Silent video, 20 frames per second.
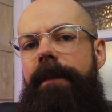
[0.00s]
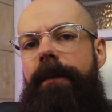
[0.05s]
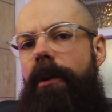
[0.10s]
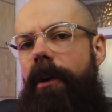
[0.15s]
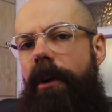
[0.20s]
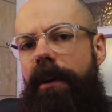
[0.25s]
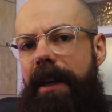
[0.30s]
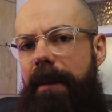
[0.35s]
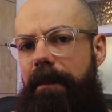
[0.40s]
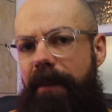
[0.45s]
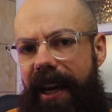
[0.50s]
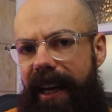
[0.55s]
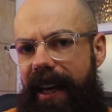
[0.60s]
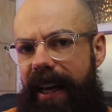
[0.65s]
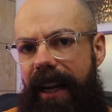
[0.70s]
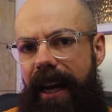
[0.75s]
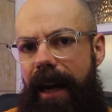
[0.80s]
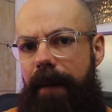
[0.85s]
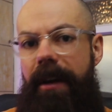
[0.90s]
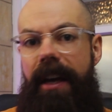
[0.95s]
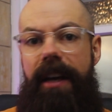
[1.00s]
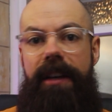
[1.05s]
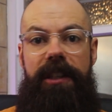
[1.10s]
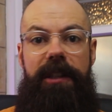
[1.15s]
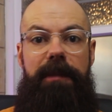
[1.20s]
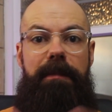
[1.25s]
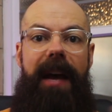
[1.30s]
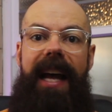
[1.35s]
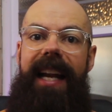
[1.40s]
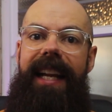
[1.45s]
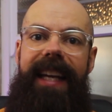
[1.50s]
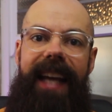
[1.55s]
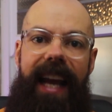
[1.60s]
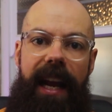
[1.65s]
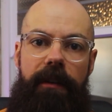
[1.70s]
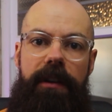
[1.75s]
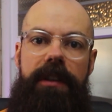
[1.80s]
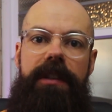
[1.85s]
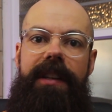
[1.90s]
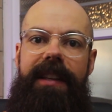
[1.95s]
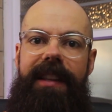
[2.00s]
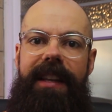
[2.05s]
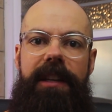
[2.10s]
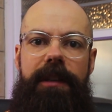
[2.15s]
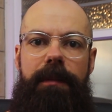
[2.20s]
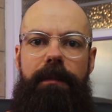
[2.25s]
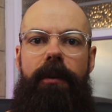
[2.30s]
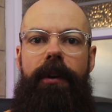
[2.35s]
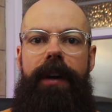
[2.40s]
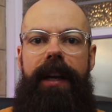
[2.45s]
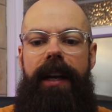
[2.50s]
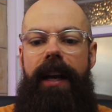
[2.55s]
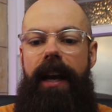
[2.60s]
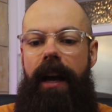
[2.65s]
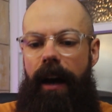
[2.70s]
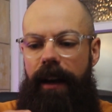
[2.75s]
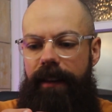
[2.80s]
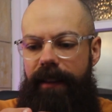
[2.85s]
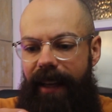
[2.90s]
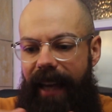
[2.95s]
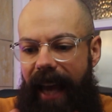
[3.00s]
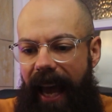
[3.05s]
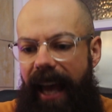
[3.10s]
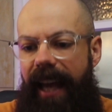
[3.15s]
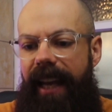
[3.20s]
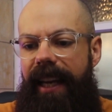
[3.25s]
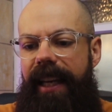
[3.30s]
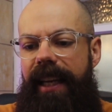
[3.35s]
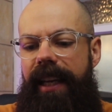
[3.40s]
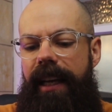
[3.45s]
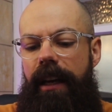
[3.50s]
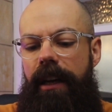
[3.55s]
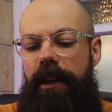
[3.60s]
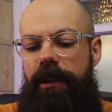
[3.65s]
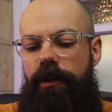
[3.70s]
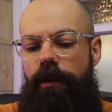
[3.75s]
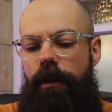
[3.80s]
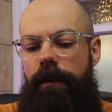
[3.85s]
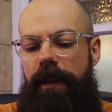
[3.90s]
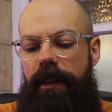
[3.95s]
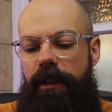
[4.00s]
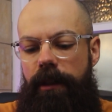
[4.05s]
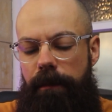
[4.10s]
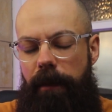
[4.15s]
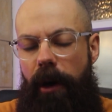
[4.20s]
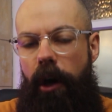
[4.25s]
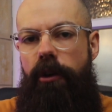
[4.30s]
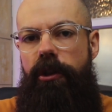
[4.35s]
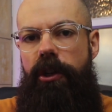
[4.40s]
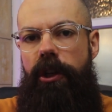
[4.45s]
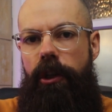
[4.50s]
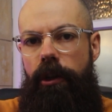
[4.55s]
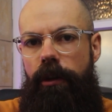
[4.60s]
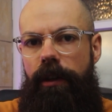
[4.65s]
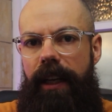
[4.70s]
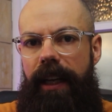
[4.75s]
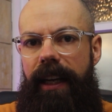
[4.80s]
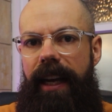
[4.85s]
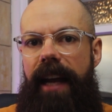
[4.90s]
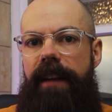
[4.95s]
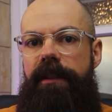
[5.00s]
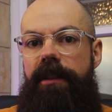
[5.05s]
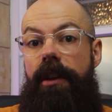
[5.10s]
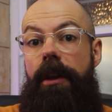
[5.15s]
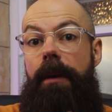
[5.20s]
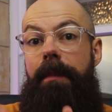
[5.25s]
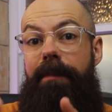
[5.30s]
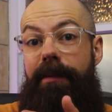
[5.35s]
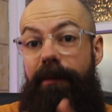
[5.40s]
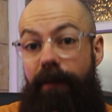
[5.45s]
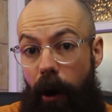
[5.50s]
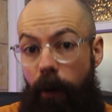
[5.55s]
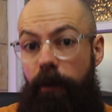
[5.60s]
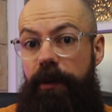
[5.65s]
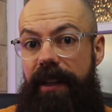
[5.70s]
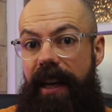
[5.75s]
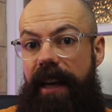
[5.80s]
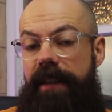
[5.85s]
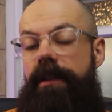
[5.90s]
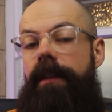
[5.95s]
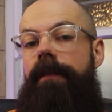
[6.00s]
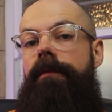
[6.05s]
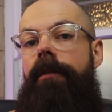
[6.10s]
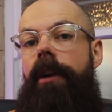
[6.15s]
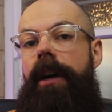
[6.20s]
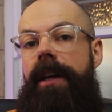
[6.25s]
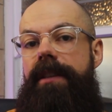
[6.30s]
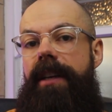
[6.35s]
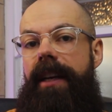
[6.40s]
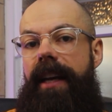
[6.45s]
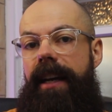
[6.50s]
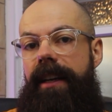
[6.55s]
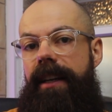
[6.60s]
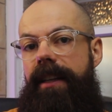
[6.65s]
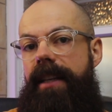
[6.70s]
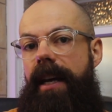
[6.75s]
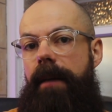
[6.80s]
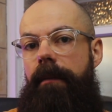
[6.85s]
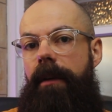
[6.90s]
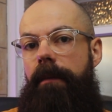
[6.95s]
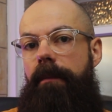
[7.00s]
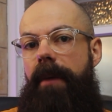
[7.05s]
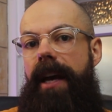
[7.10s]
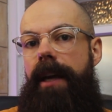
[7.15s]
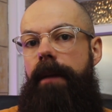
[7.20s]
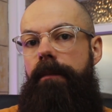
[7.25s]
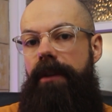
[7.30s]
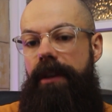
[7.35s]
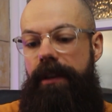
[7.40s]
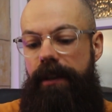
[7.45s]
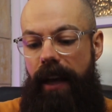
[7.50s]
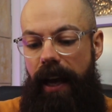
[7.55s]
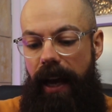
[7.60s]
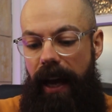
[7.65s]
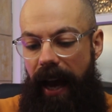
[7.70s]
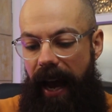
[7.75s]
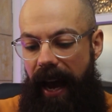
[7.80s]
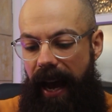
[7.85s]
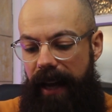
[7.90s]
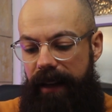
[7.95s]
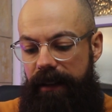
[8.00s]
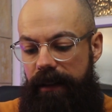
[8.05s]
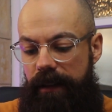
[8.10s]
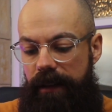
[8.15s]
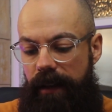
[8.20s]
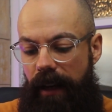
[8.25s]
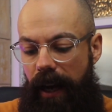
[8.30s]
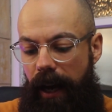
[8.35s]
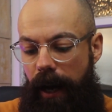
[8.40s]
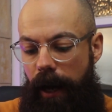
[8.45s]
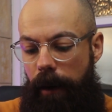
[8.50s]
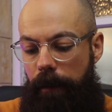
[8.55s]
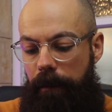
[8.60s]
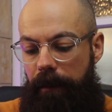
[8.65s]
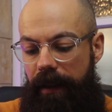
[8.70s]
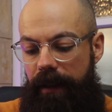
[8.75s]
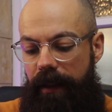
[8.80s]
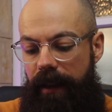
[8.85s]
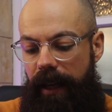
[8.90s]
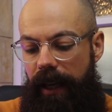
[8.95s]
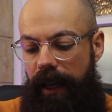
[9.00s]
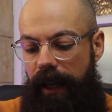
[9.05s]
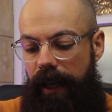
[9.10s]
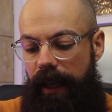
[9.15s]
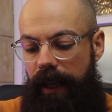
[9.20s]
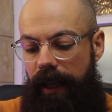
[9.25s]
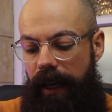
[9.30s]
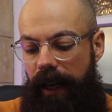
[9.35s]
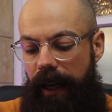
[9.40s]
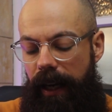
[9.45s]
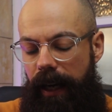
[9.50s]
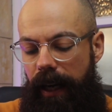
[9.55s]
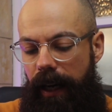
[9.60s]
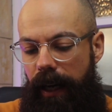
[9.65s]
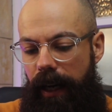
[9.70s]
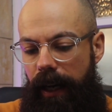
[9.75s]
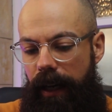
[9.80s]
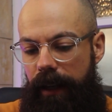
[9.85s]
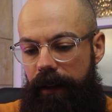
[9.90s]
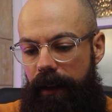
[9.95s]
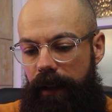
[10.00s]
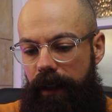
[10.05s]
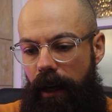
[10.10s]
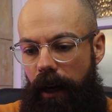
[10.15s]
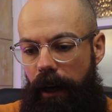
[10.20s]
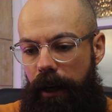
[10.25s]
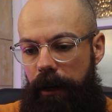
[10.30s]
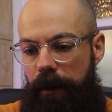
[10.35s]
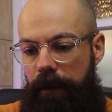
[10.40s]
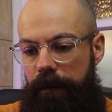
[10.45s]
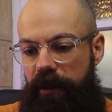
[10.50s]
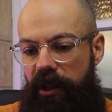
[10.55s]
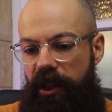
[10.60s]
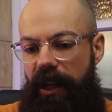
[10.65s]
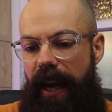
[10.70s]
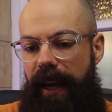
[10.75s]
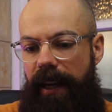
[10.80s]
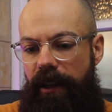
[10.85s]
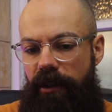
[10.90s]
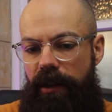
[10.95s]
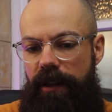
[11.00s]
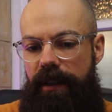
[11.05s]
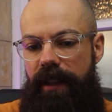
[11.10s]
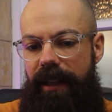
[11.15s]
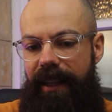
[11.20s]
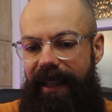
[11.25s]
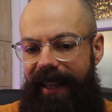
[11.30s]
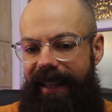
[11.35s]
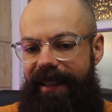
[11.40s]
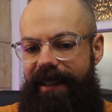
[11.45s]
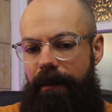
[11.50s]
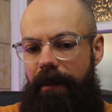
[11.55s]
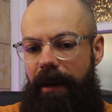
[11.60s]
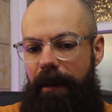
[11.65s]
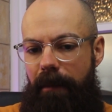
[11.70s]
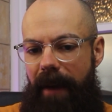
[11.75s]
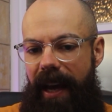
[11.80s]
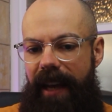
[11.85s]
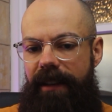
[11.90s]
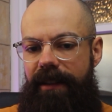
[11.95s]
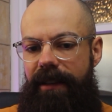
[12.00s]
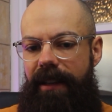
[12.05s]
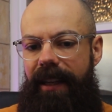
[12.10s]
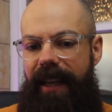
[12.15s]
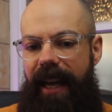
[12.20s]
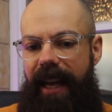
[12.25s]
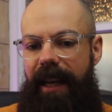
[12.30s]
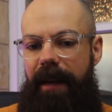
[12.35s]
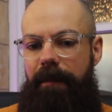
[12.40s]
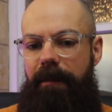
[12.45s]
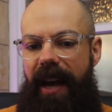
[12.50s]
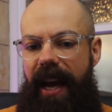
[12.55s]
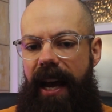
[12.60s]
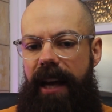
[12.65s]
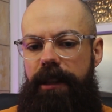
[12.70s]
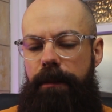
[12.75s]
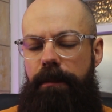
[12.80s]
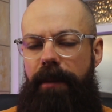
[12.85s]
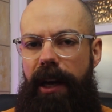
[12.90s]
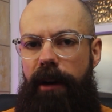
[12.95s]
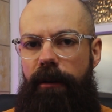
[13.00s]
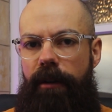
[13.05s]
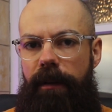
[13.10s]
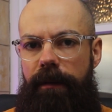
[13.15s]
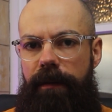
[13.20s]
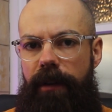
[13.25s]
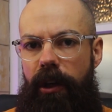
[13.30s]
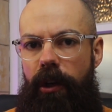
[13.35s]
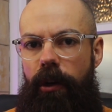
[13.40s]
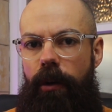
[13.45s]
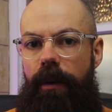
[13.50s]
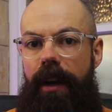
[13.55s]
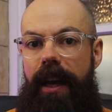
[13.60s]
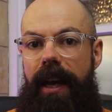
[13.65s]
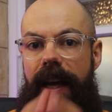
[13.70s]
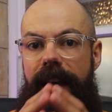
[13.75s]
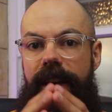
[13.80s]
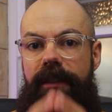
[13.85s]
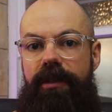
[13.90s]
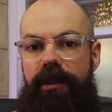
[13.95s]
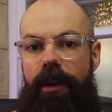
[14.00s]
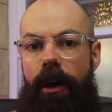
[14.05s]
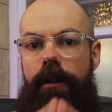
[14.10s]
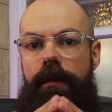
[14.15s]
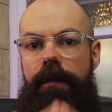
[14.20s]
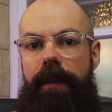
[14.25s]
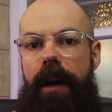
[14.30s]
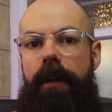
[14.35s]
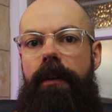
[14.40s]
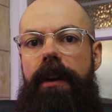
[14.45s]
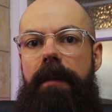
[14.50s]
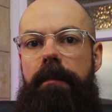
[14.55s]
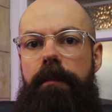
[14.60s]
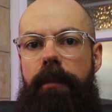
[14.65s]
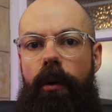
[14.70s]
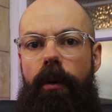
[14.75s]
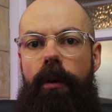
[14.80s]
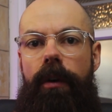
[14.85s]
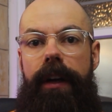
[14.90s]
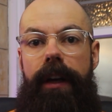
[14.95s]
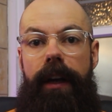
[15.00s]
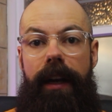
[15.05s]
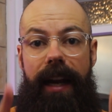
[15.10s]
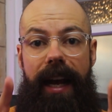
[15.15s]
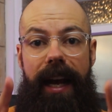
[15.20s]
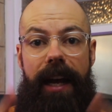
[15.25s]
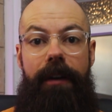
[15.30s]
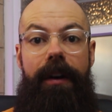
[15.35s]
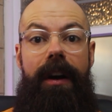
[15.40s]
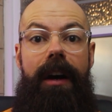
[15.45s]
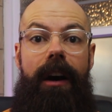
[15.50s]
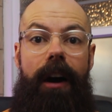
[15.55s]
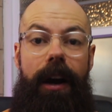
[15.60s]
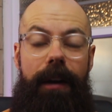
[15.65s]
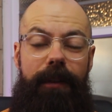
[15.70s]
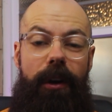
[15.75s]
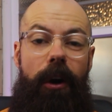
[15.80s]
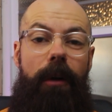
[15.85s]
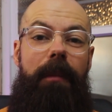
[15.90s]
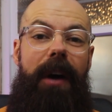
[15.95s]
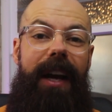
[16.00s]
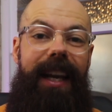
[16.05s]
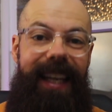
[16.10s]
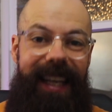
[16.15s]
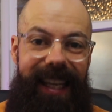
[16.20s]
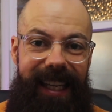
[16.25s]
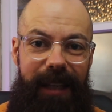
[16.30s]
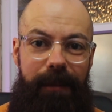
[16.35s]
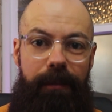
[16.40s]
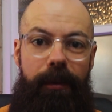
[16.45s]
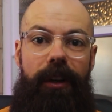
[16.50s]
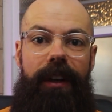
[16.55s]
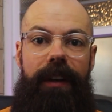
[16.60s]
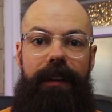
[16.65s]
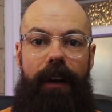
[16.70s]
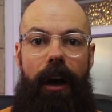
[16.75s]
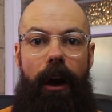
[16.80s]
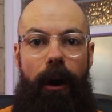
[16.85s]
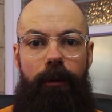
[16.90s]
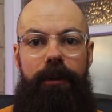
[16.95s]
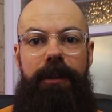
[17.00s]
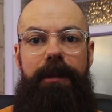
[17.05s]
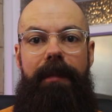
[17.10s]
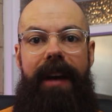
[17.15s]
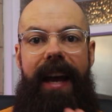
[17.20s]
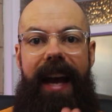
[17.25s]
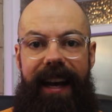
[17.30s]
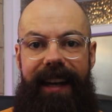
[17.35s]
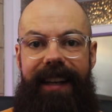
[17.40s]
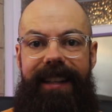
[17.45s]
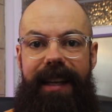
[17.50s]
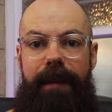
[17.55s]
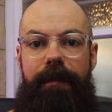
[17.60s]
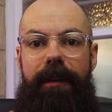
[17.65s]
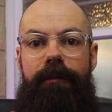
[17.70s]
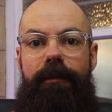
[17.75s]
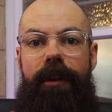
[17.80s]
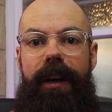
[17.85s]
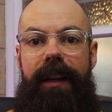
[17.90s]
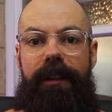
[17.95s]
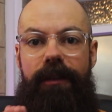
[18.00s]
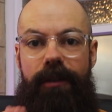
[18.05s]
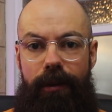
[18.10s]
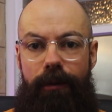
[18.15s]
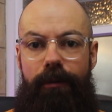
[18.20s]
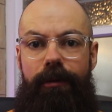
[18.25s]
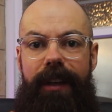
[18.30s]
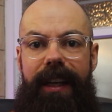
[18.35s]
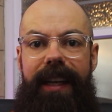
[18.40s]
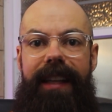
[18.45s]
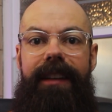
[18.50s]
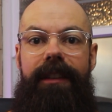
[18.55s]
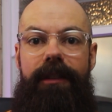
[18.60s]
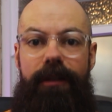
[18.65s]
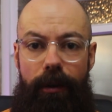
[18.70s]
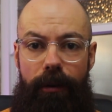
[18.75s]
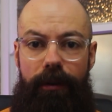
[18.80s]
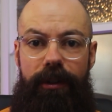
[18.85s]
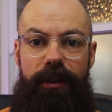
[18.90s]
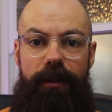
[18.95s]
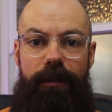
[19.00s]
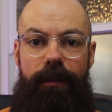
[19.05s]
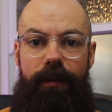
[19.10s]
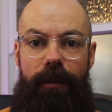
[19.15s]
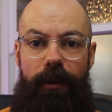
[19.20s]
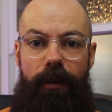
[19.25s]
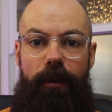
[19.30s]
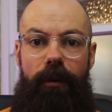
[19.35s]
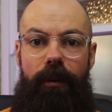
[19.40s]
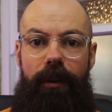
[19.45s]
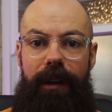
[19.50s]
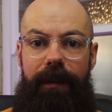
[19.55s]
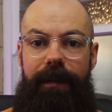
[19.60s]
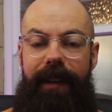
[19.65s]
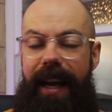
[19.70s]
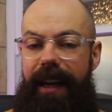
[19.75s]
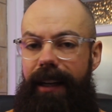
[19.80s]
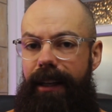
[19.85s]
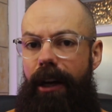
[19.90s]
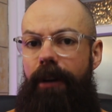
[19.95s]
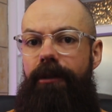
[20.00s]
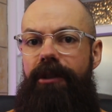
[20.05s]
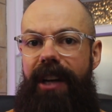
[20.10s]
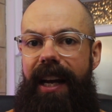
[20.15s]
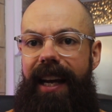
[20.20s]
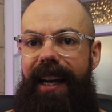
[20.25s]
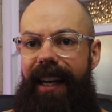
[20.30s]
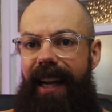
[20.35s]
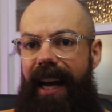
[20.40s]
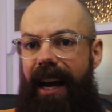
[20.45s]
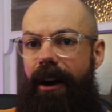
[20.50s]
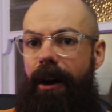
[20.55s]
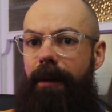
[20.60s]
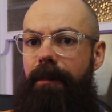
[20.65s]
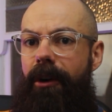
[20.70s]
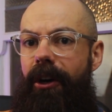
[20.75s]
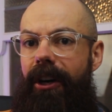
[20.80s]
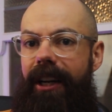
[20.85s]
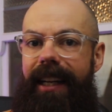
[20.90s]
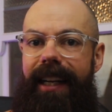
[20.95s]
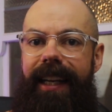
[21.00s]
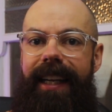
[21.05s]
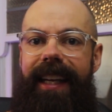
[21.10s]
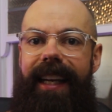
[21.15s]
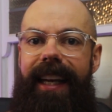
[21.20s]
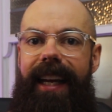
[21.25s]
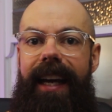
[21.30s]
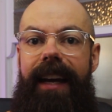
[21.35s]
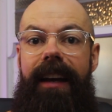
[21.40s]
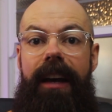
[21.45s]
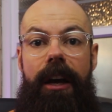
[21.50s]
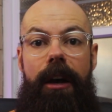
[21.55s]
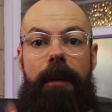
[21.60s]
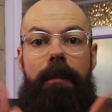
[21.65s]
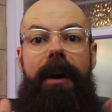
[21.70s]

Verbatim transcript: if you're only picking up spelling errors at this point, I think any sort of exposure you can get to the process of writing academic papers and um, the, uh, the kind of changes that need to be made to get it past peer review is so very important. Now, I've got my ebook, The Ultimate Academic Writing Toolkit, that talks you through all of that. Go check it out. I put a link here.